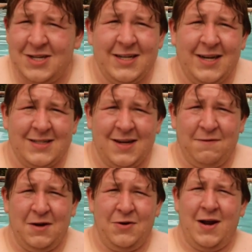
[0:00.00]
shit ton of
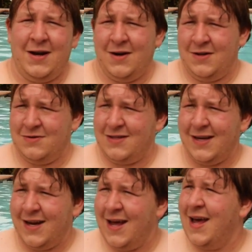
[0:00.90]
stuff to do down here in
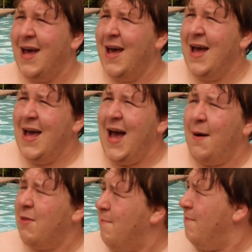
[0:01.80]
Houston.
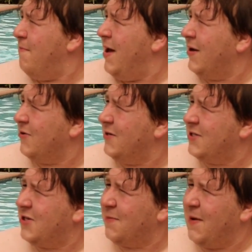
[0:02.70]
I'm in the medical district,